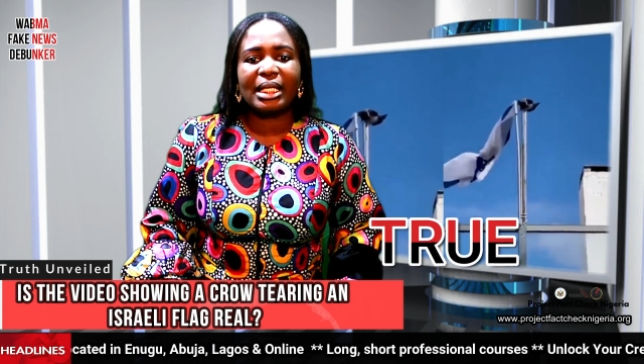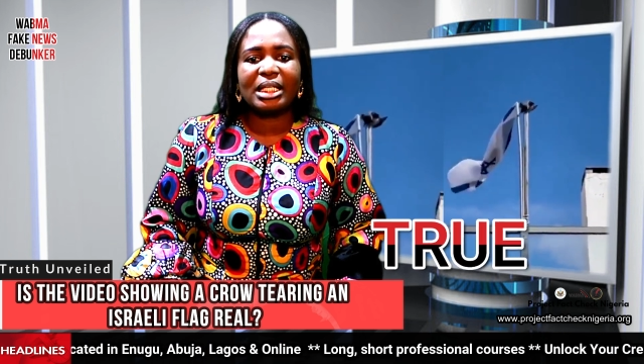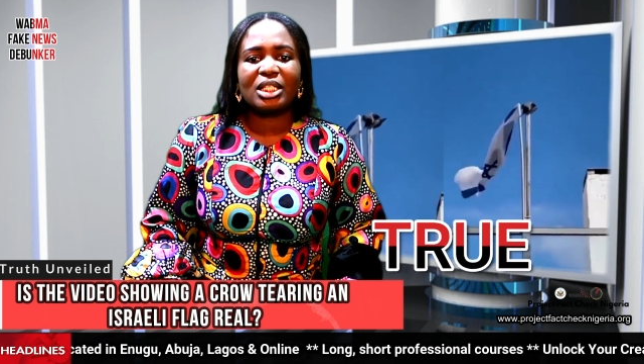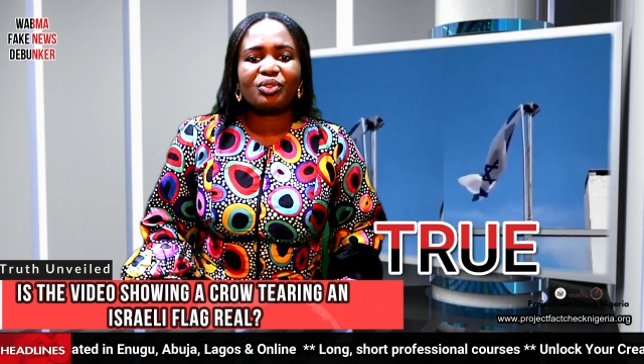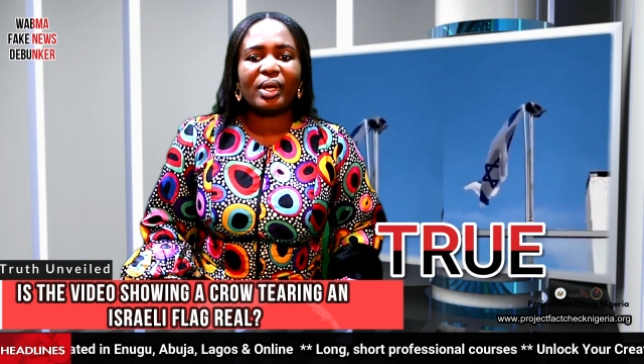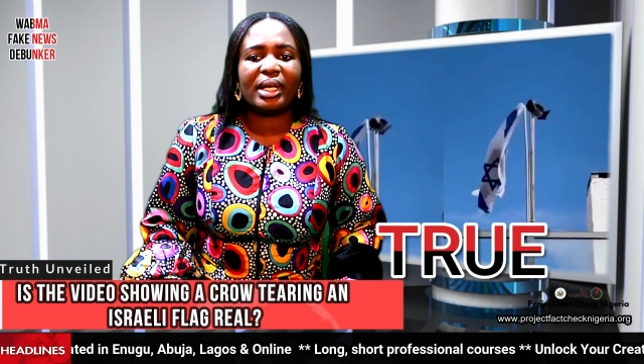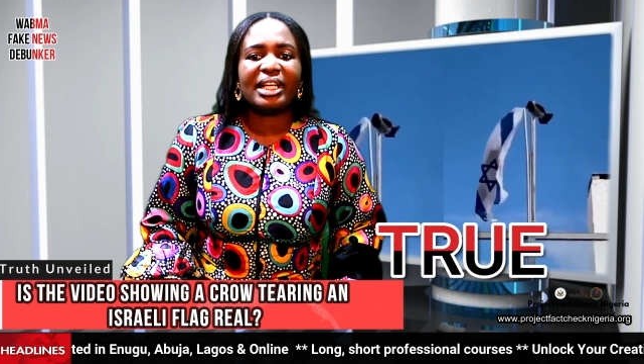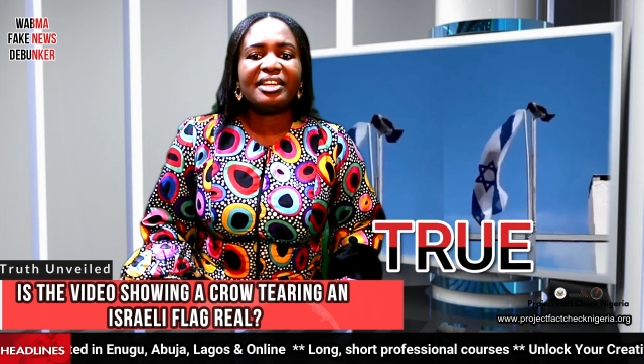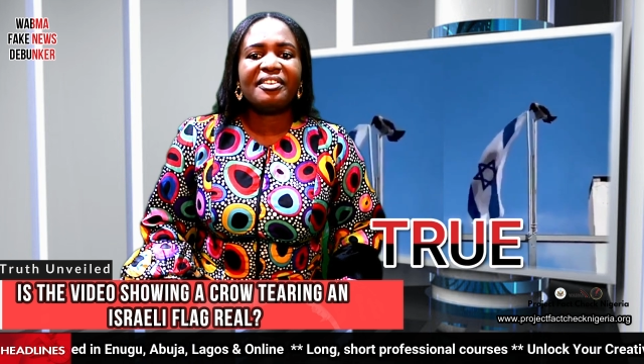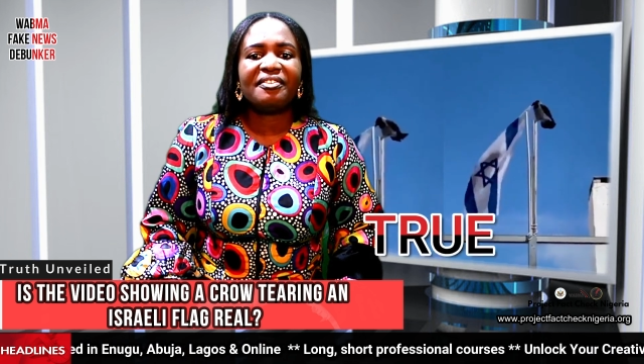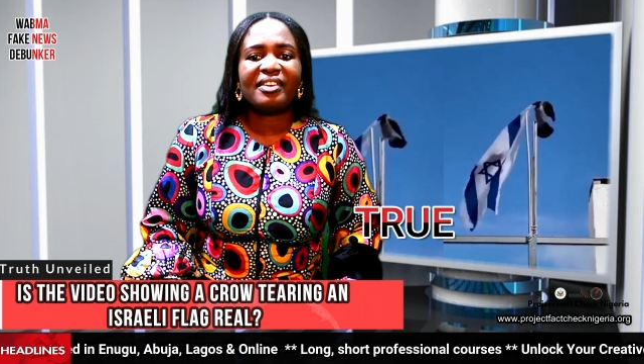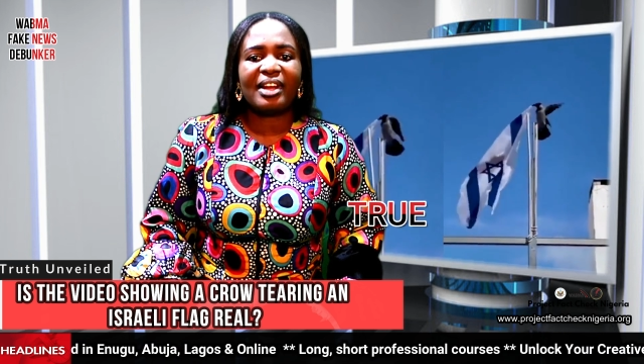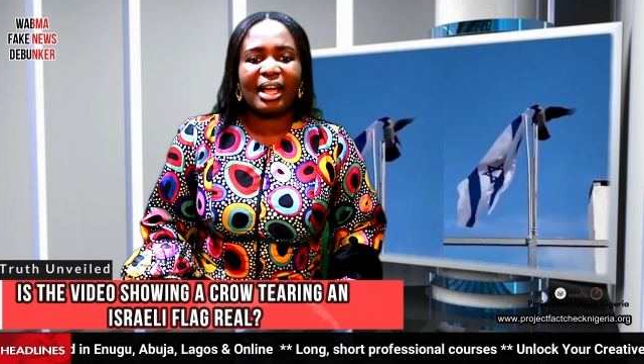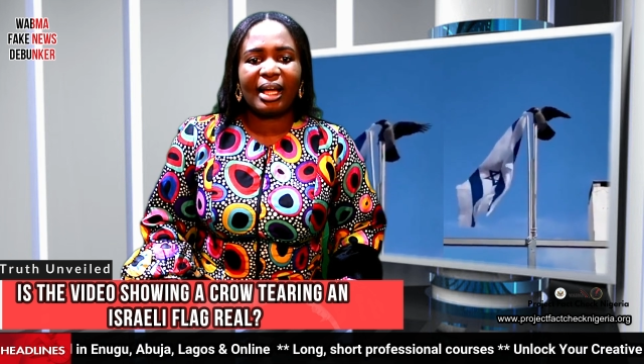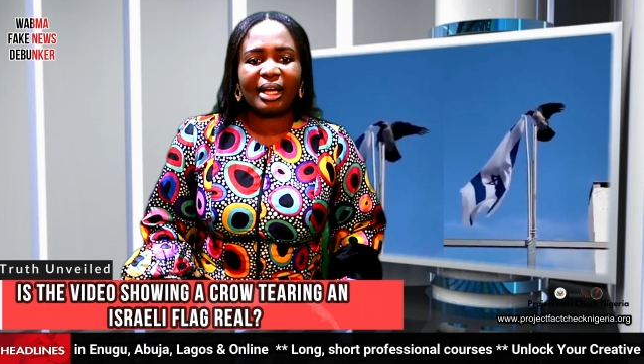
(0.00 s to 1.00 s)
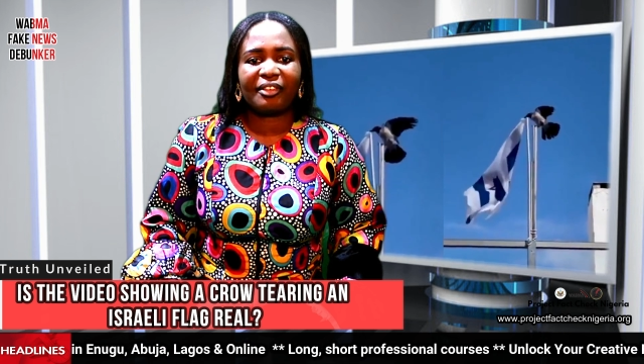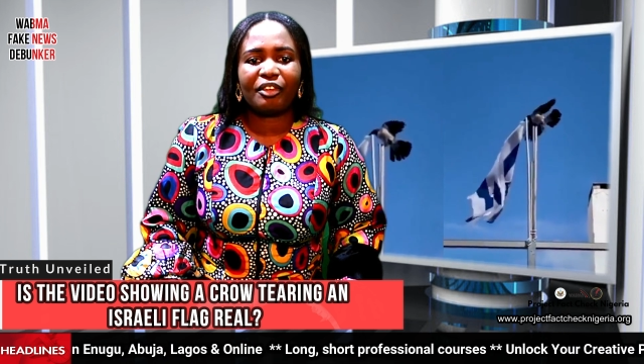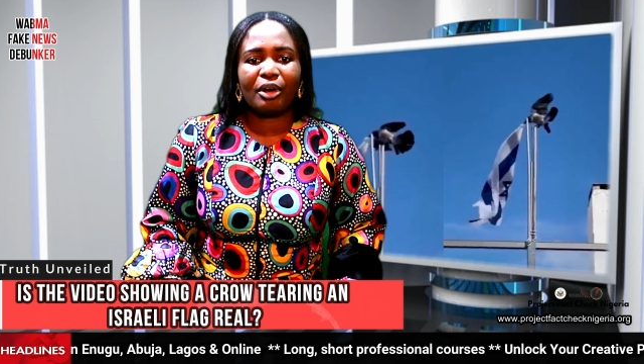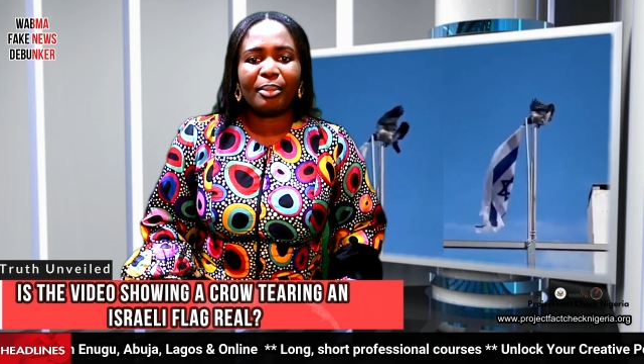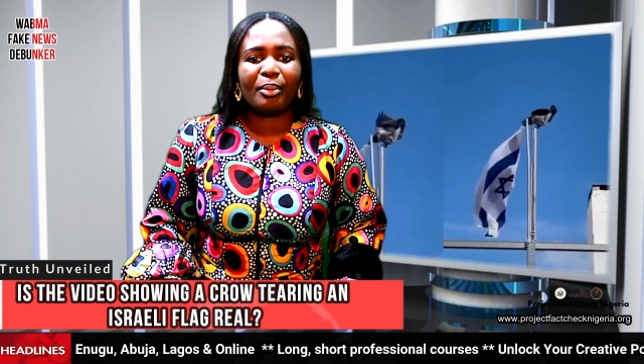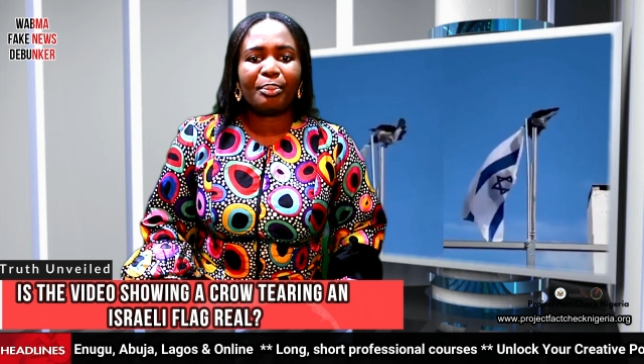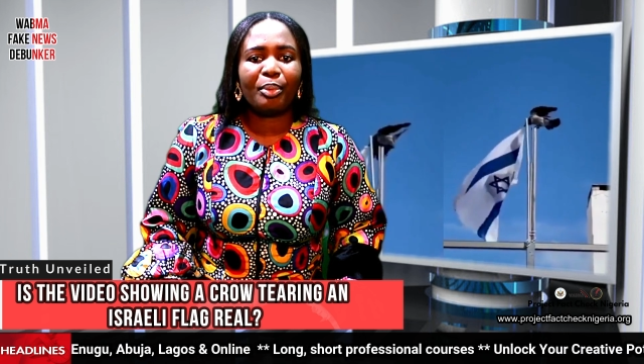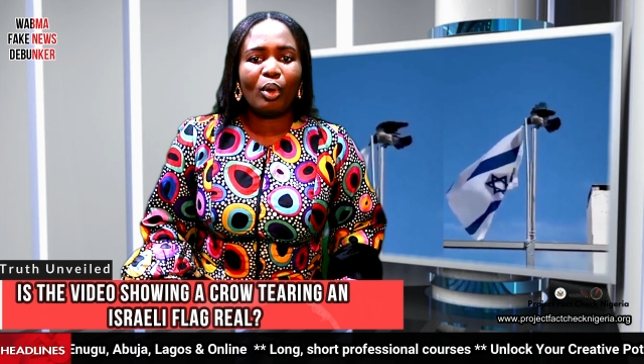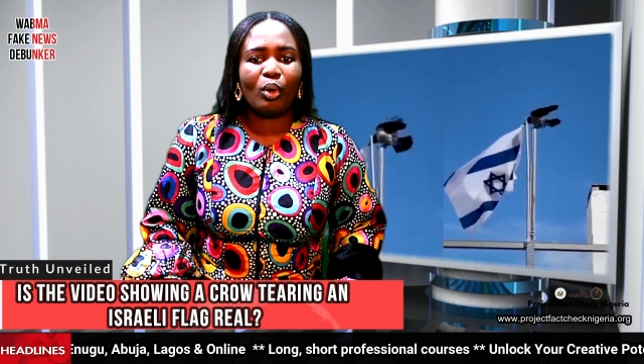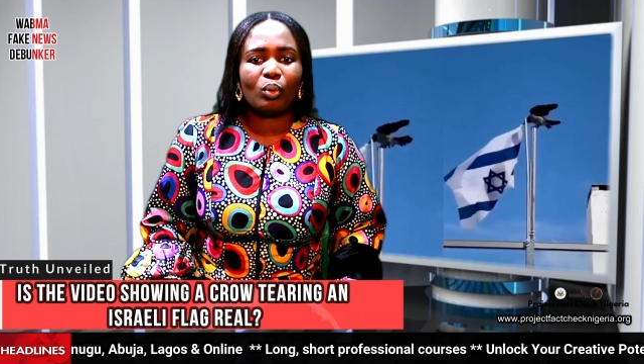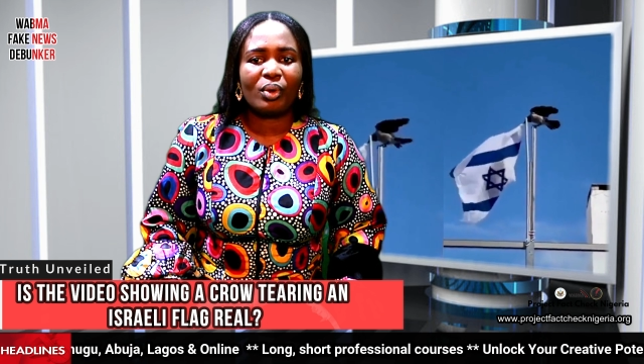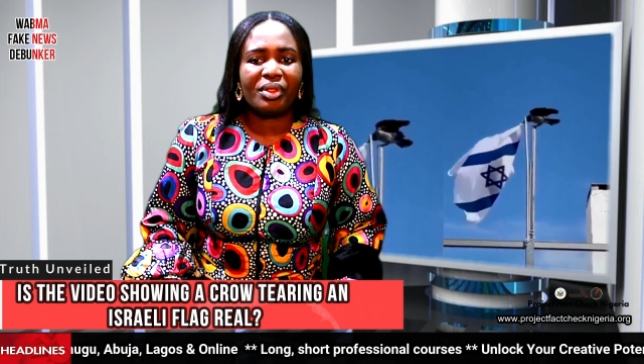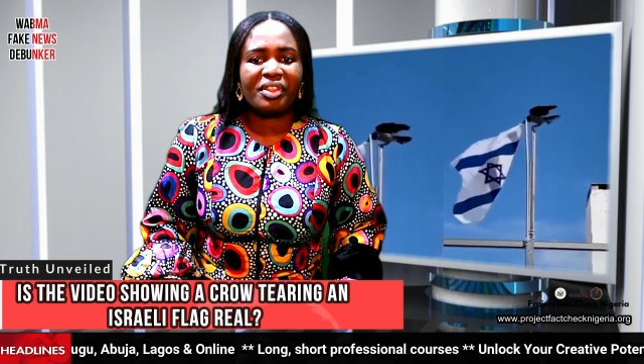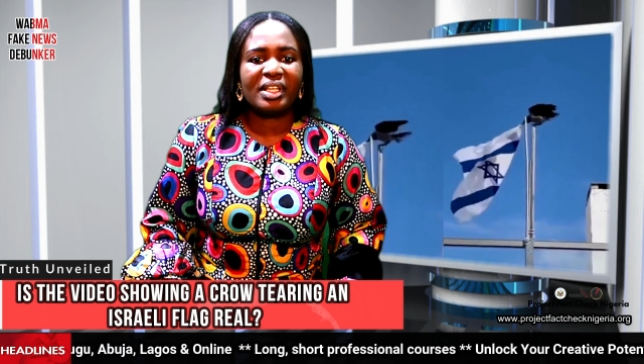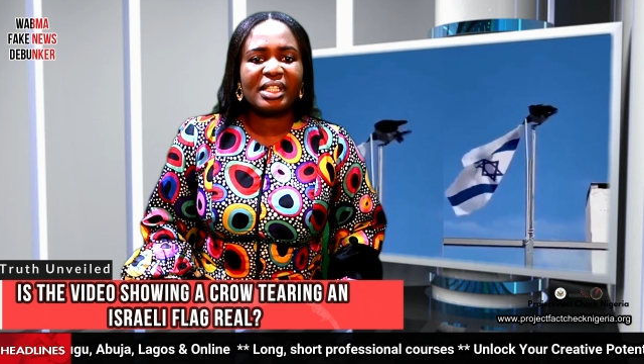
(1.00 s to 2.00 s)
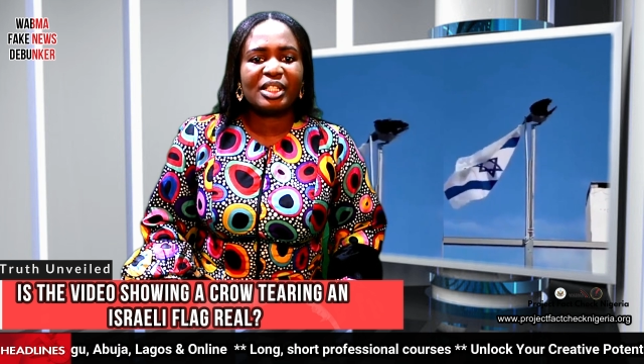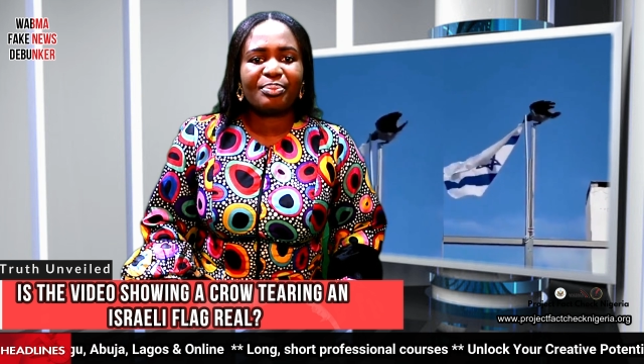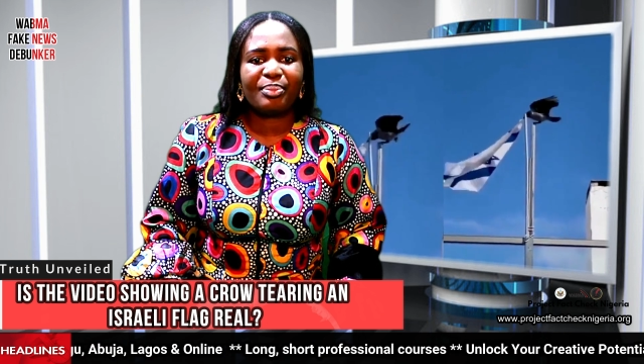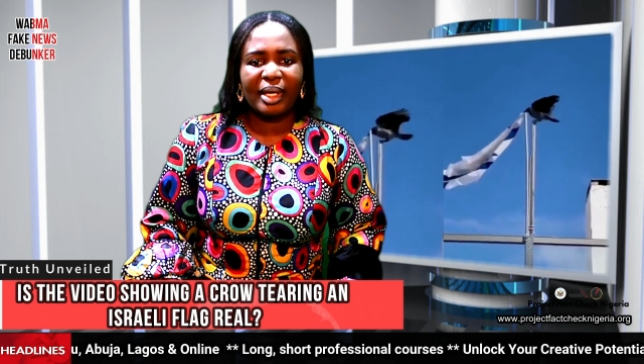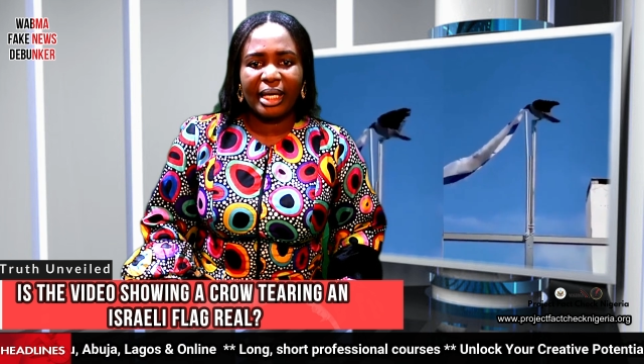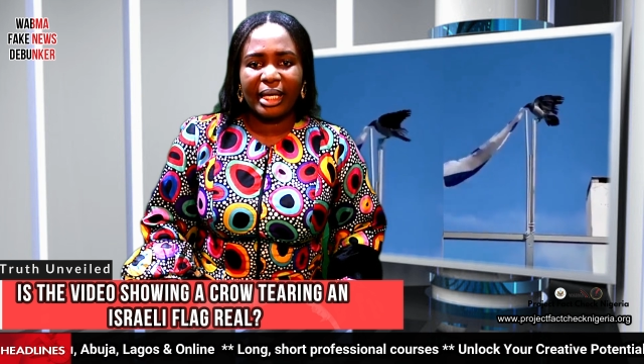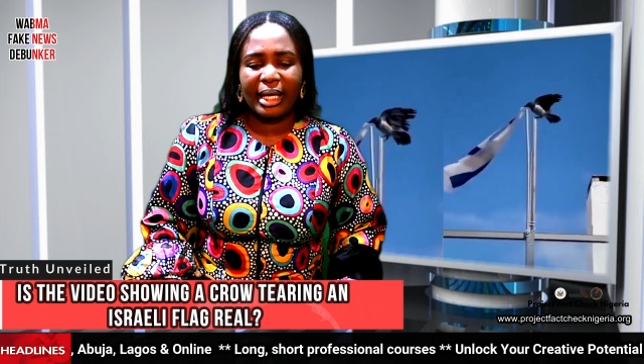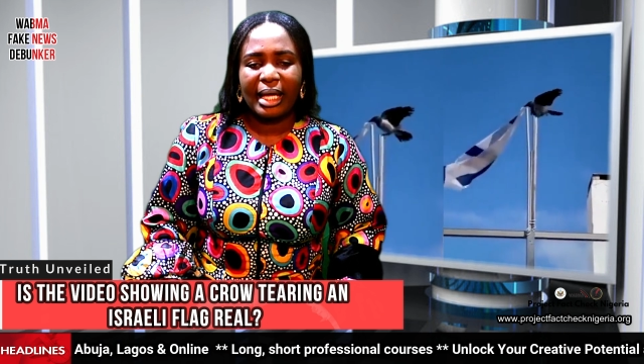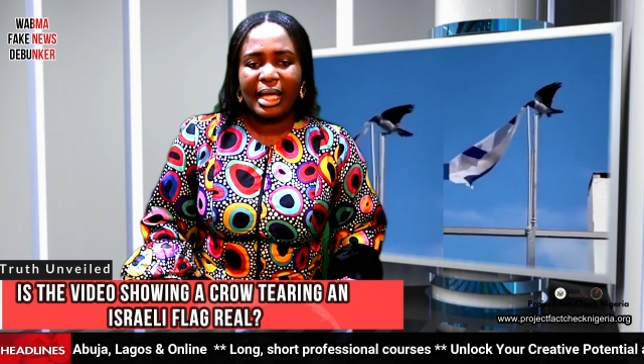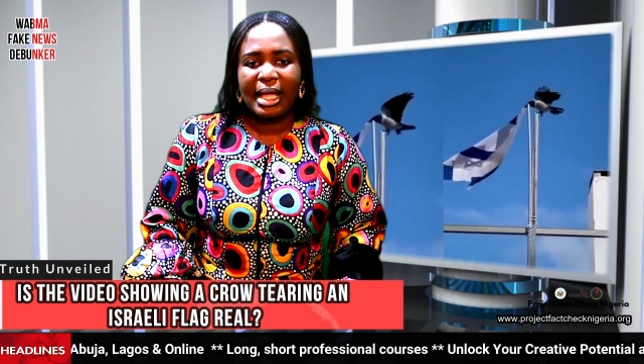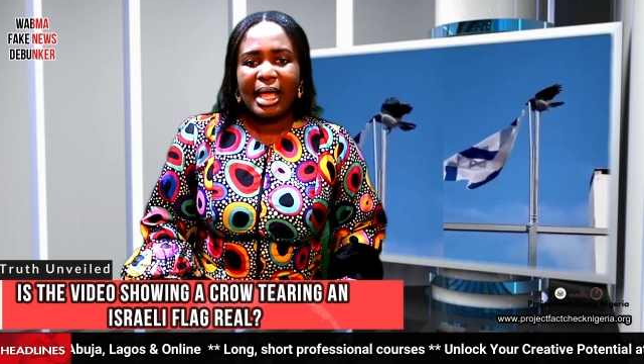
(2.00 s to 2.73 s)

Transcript: Israeli flag from a pole with its beak